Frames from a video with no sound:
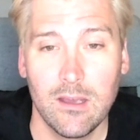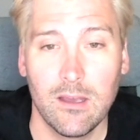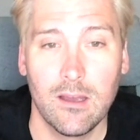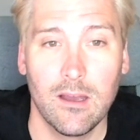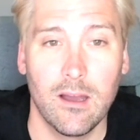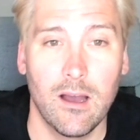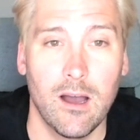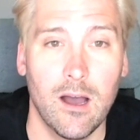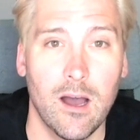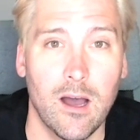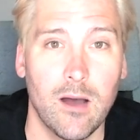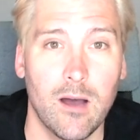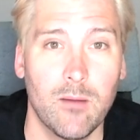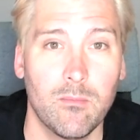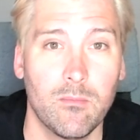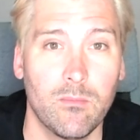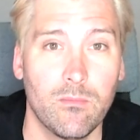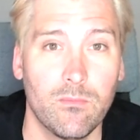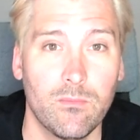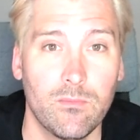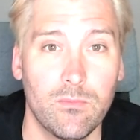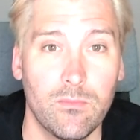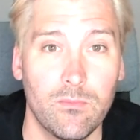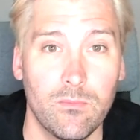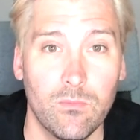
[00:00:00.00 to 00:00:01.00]

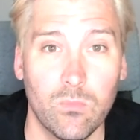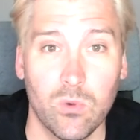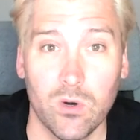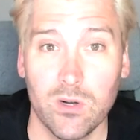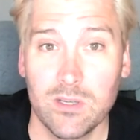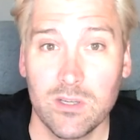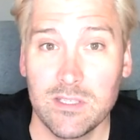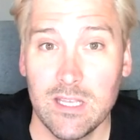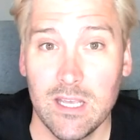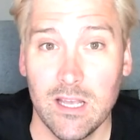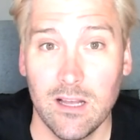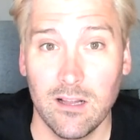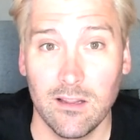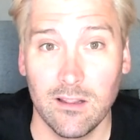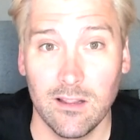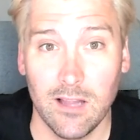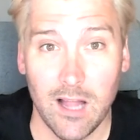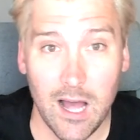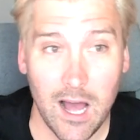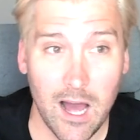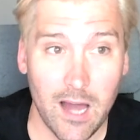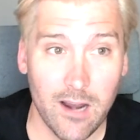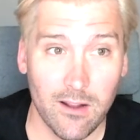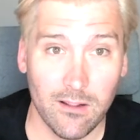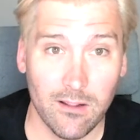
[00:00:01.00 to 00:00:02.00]
We're seeing a
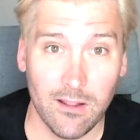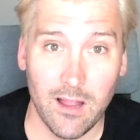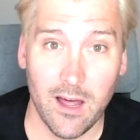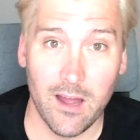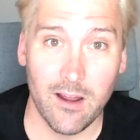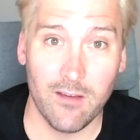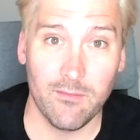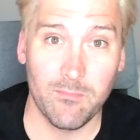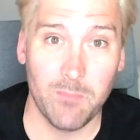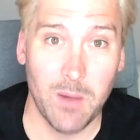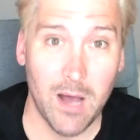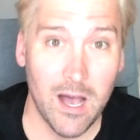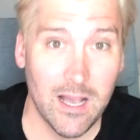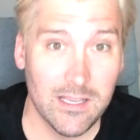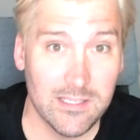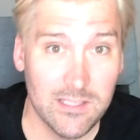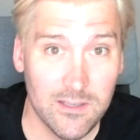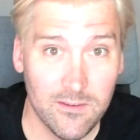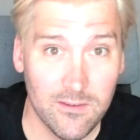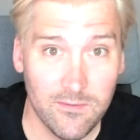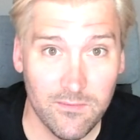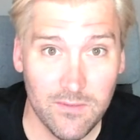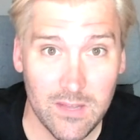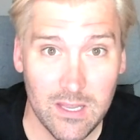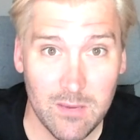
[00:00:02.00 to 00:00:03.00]
lot of positive
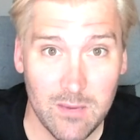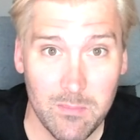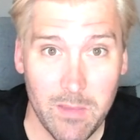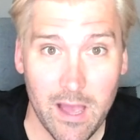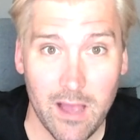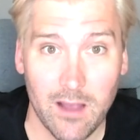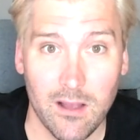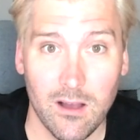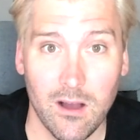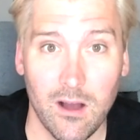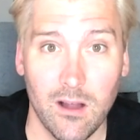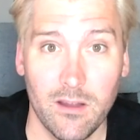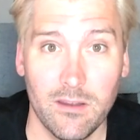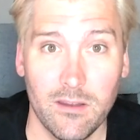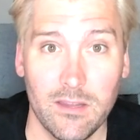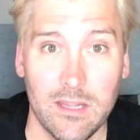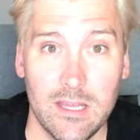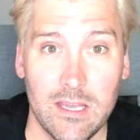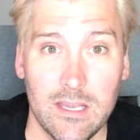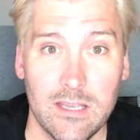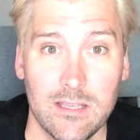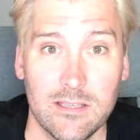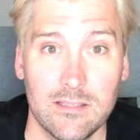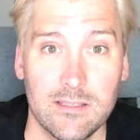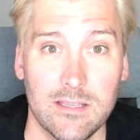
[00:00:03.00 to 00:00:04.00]
feedback on
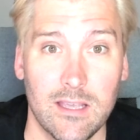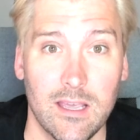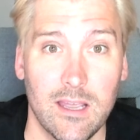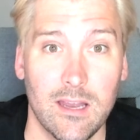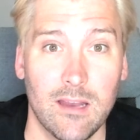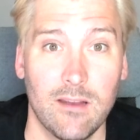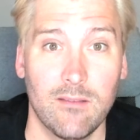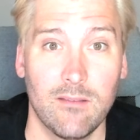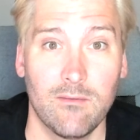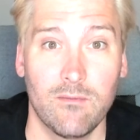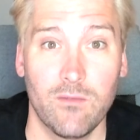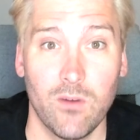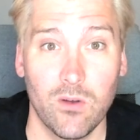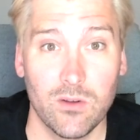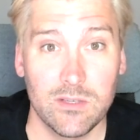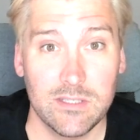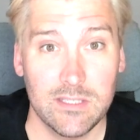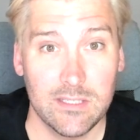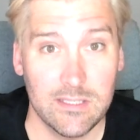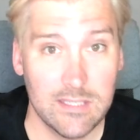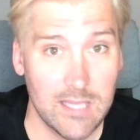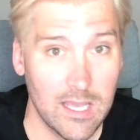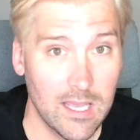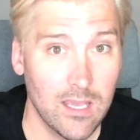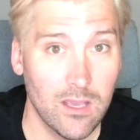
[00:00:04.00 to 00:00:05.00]
these and folks
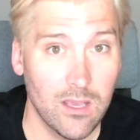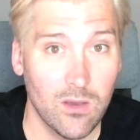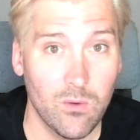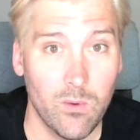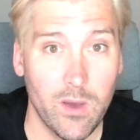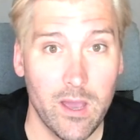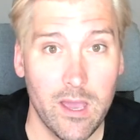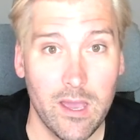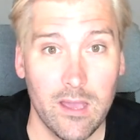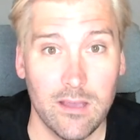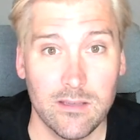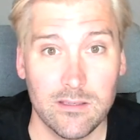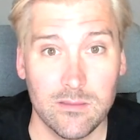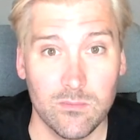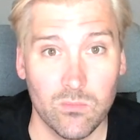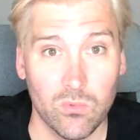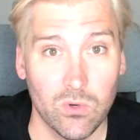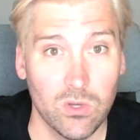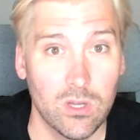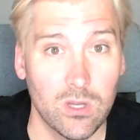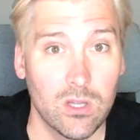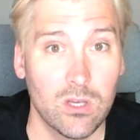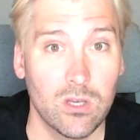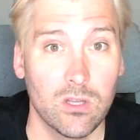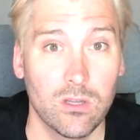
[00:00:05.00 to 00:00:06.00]
taking away some
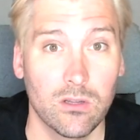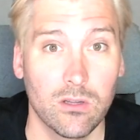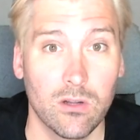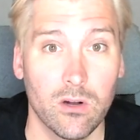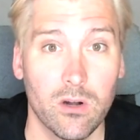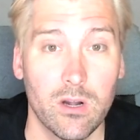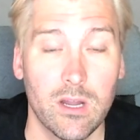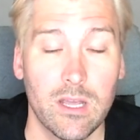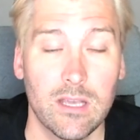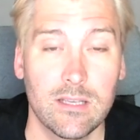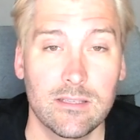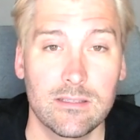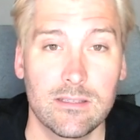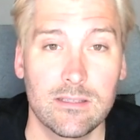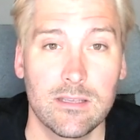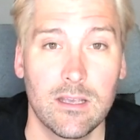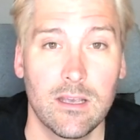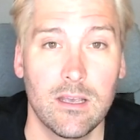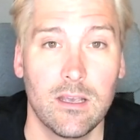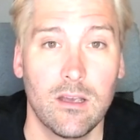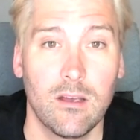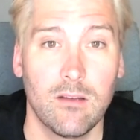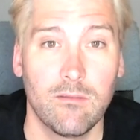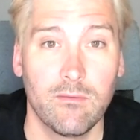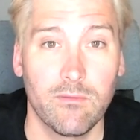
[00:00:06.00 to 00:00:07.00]
really good learnings
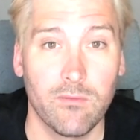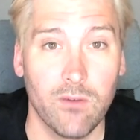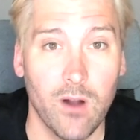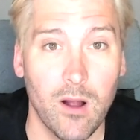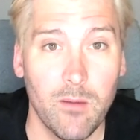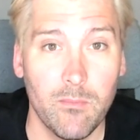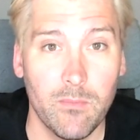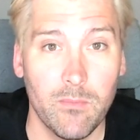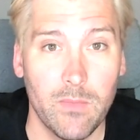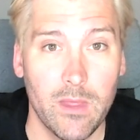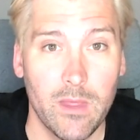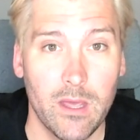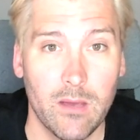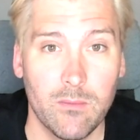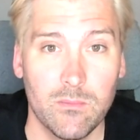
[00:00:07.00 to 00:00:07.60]
from them.